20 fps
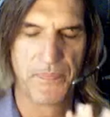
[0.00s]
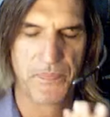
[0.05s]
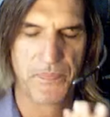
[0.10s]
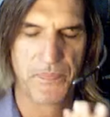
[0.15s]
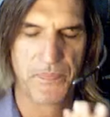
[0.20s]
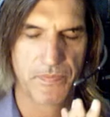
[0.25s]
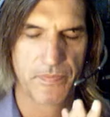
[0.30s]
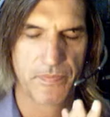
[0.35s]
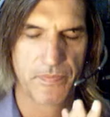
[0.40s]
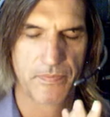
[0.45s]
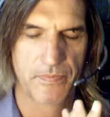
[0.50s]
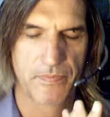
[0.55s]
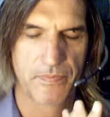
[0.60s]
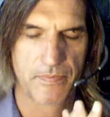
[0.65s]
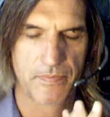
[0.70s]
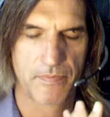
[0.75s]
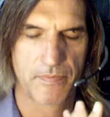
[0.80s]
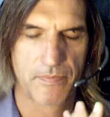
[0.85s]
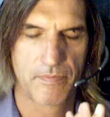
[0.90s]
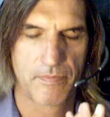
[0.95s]

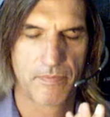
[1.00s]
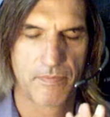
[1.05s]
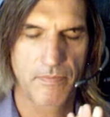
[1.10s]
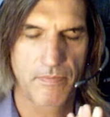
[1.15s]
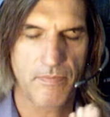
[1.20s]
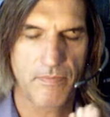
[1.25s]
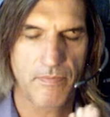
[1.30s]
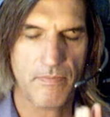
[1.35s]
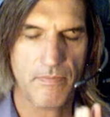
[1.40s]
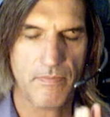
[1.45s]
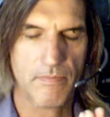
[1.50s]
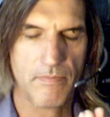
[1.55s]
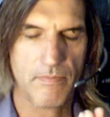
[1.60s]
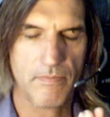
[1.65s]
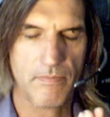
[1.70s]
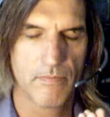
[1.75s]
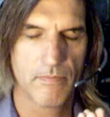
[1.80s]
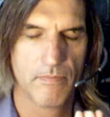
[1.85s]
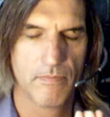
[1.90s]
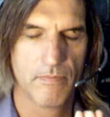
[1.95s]

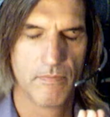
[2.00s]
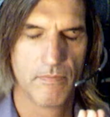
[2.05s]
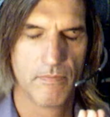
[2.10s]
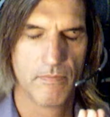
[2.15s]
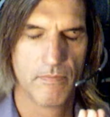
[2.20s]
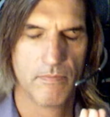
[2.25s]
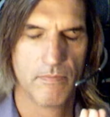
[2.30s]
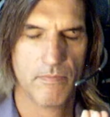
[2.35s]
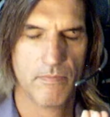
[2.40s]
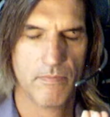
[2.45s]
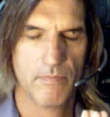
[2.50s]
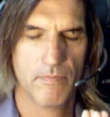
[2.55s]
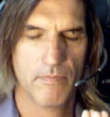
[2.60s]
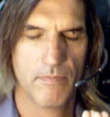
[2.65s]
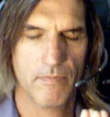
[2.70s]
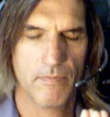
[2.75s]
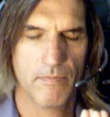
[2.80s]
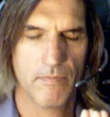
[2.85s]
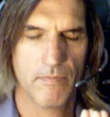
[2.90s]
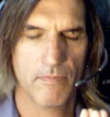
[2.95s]

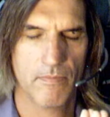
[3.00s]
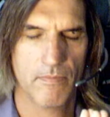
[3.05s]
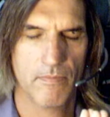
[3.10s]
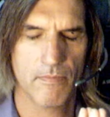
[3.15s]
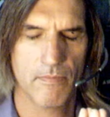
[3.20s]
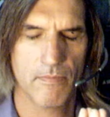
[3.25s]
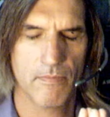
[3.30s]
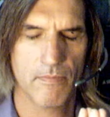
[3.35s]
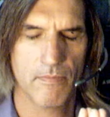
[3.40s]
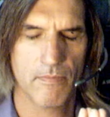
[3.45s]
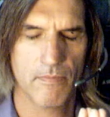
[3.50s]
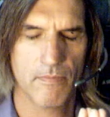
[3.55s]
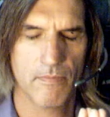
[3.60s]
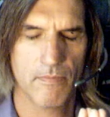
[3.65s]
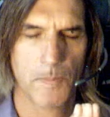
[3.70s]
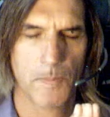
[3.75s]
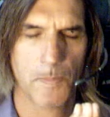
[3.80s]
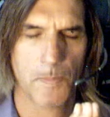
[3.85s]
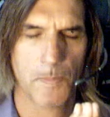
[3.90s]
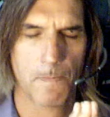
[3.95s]

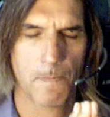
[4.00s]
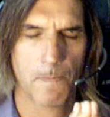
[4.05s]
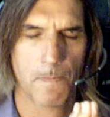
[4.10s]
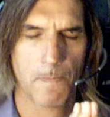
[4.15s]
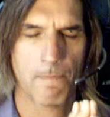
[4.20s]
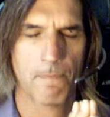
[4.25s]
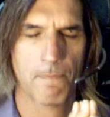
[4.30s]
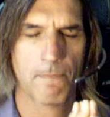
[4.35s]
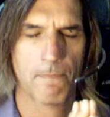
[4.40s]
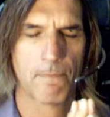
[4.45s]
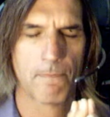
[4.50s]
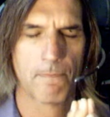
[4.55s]
Nobody speaks.